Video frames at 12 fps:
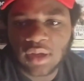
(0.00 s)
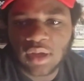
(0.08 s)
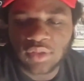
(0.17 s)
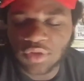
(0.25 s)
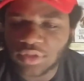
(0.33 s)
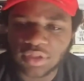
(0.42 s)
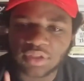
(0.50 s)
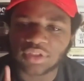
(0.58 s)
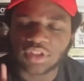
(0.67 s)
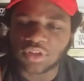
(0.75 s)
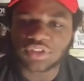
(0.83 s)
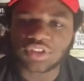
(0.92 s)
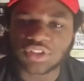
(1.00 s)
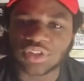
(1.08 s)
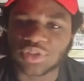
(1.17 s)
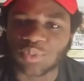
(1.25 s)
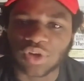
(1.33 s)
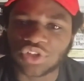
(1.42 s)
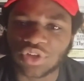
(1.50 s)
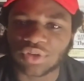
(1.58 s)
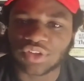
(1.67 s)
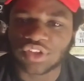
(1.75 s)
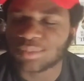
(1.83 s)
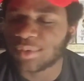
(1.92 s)
And there's just this one
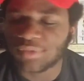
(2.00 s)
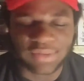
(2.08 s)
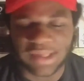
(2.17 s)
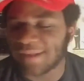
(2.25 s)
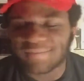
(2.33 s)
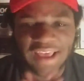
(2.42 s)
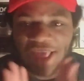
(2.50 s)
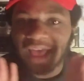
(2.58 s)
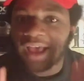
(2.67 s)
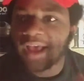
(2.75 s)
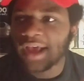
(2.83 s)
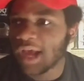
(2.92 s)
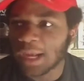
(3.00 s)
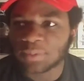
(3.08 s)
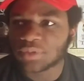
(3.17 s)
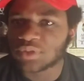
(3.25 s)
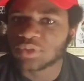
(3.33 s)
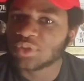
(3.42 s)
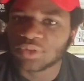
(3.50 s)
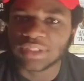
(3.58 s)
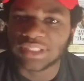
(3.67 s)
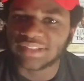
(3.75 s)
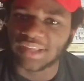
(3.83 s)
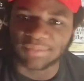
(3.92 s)
joke in this movie that
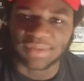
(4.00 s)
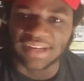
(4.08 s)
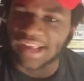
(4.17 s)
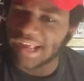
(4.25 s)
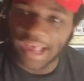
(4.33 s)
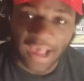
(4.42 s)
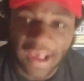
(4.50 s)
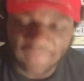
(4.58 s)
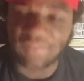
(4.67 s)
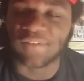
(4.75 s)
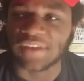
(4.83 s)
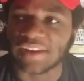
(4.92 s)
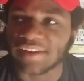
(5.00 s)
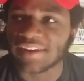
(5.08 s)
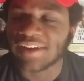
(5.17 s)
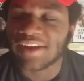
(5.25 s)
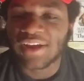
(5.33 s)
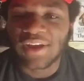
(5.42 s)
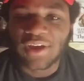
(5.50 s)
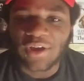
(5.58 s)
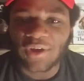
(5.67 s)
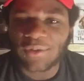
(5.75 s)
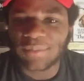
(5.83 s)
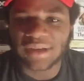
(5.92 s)
absolutely sent me to heaven.
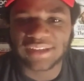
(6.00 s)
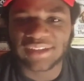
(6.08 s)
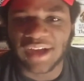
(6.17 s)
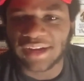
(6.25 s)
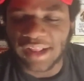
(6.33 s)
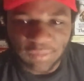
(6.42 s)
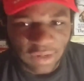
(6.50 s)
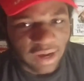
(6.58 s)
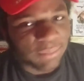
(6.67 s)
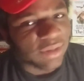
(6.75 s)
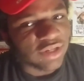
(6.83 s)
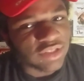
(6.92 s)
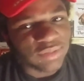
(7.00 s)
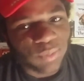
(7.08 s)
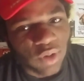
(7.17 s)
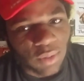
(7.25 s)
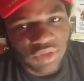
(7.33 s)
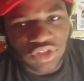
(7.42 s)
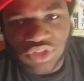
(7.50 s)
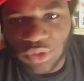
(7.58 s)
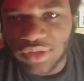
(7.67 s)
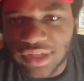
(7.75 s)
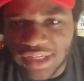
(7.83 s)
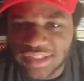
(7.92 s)
Oh my god. I'm not going to spoil what the
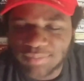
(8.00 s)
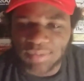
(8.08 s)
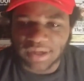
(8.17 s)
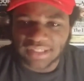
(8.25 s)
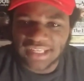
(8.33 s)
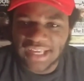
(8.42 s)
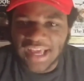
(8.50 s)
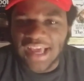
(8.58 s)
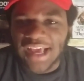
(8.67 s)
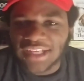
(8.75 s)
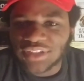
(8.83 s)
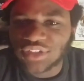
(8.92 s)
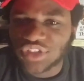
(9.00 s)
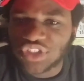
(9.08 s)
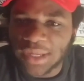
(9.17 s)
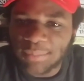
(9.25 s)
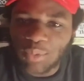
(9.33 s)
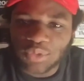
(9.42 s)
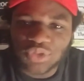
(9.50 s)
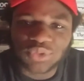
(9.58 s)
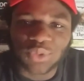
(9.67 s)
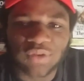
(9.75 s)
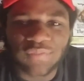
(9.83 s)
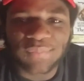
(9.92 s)
joke is, but Deadpool
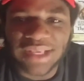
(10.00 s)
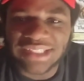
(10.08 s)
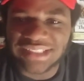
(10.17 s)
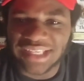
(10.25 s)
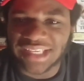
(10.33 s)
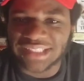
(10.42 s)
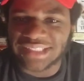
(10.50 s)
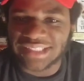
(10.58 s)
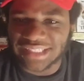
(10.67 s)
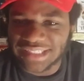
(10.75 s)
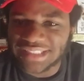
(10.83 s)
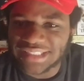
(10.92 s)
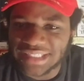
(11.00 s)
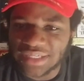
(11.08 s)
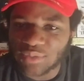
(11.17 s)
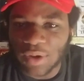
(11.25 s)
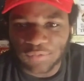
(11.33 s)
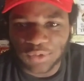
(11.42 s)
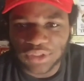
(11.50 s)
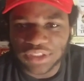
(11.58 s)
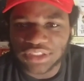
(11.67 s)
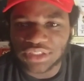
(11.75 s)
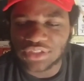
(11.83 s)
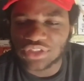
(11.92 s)
sort of makes like a DC
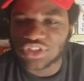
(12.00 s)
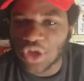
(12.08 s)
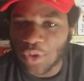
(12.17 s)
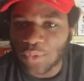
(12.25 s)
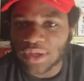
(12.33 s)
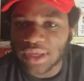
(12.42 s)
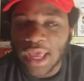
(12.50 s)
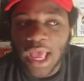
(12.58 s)
reference joke.